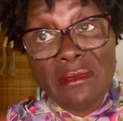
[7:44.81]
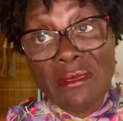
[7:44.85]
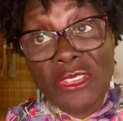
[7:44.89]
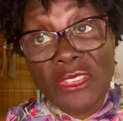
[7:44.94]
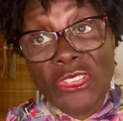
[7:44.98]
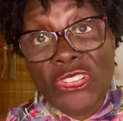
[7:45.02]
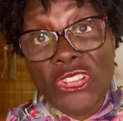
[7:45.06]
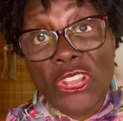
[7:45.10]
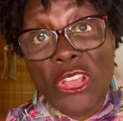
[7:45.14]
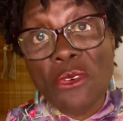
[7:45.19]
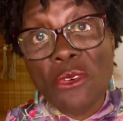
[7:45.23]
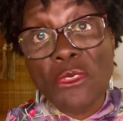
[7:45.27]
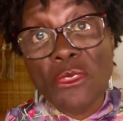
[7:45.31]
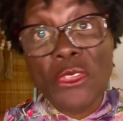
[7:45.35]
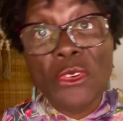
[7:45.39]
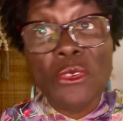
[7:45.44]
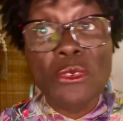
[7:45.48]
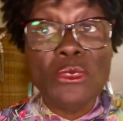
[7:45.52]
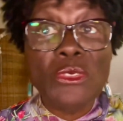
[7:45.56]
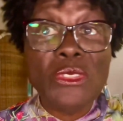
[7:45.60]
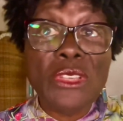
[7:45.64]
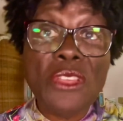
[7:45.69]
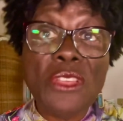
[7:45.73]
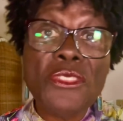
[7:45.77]
You know,
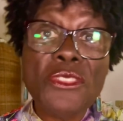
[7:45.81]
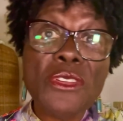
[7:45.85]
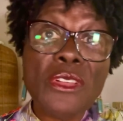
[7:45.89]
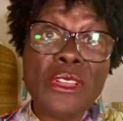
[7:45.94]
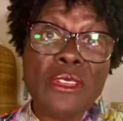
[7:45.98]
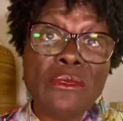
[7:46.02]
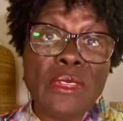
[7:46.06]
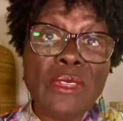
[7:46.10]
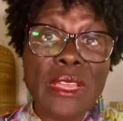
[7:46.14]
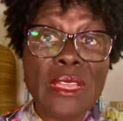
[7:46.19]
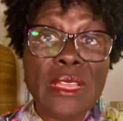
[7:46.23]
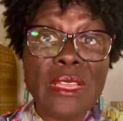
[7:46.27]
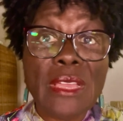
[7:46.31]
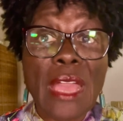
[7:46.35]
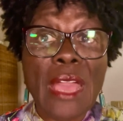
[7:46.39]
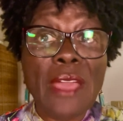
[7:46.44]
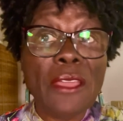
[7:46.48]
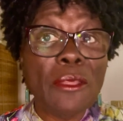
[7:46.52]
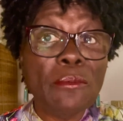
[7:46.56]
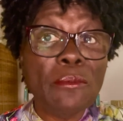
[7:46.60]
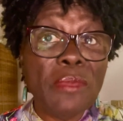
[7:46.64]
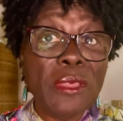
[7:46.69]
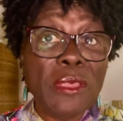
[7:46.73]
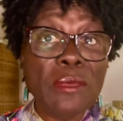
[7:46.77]
those other
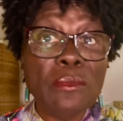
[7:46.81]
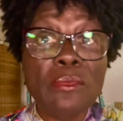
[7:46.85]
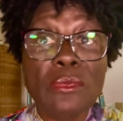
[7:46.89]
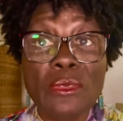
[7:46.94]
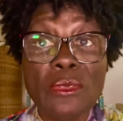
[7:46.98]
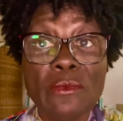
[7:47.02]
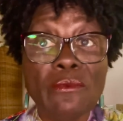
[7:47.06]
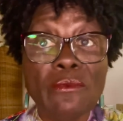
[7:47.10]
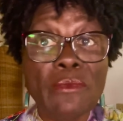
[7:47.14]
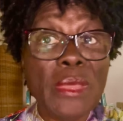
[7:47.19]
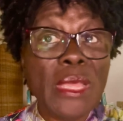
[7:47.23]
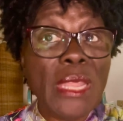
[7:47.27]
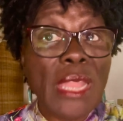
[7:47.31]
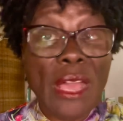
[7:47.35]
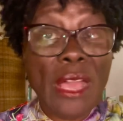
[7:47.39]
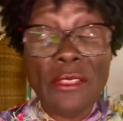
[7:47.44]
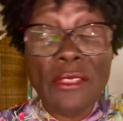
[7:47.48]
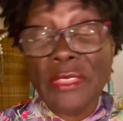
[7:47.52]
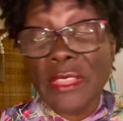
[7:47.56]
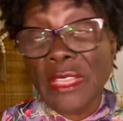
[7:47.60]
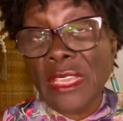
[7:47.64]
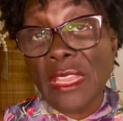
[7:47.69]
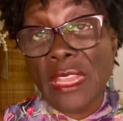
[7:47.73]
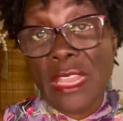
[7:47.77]
kind of people have been
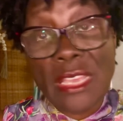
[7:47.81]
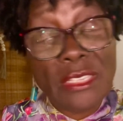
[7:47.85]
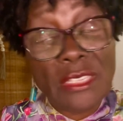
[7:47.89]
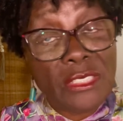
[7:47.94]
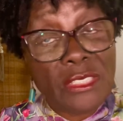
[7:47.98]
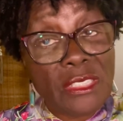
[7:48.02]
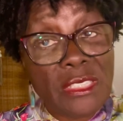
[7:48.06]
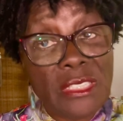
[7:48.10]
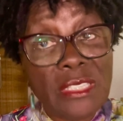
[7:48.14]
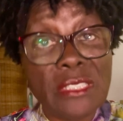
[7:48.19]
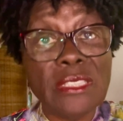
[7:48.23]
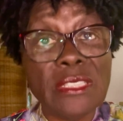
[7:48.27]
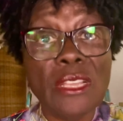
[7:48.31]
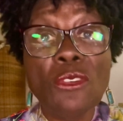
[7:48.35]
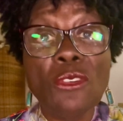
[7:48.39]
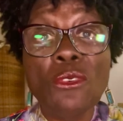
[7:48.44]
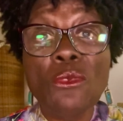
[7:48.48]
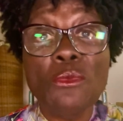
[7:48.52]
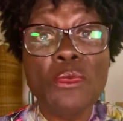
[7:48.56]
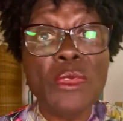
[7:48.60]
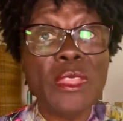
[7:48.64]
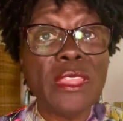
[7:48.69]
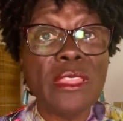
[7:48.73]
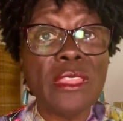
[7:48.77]
out there and has
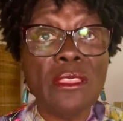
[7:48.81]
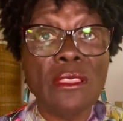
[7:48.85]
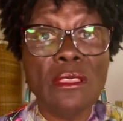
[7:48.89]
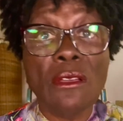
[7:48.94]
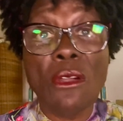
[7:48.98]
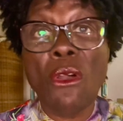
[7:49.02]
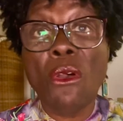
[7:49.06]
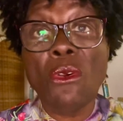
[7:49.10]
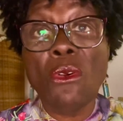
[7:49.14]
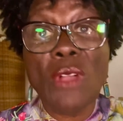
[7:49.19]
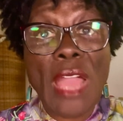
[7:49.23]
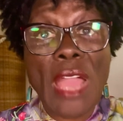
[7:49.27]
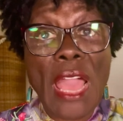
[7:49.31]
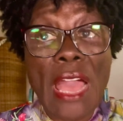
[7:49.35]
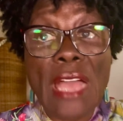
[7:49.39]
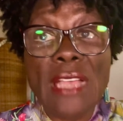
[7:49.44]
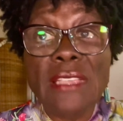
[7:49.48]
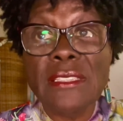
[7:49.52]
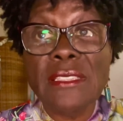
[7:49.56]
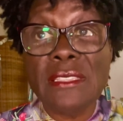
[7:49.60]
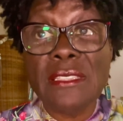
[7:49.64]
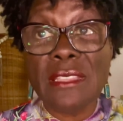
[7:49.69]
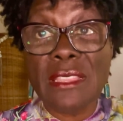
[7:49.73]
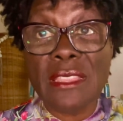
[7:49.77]
dealt with all
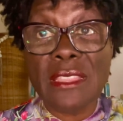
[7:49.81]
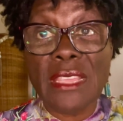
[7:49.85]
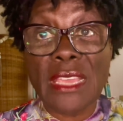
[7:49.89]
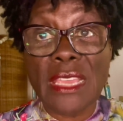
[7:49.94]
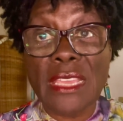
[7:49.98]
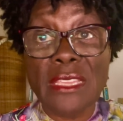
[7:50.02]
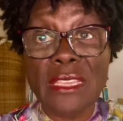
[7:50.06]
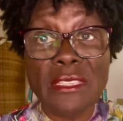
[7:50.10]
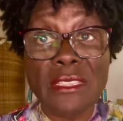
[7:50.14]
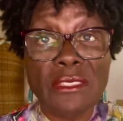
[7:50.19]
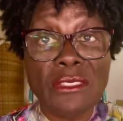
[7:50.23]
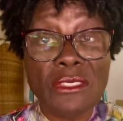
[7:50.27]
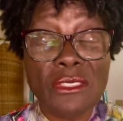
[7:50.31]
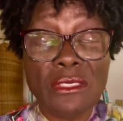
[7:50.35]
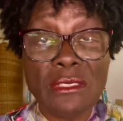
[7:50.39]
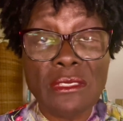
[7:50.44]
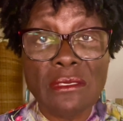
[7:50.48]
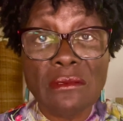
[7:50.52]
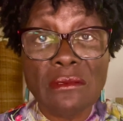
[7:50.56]
kinds of things.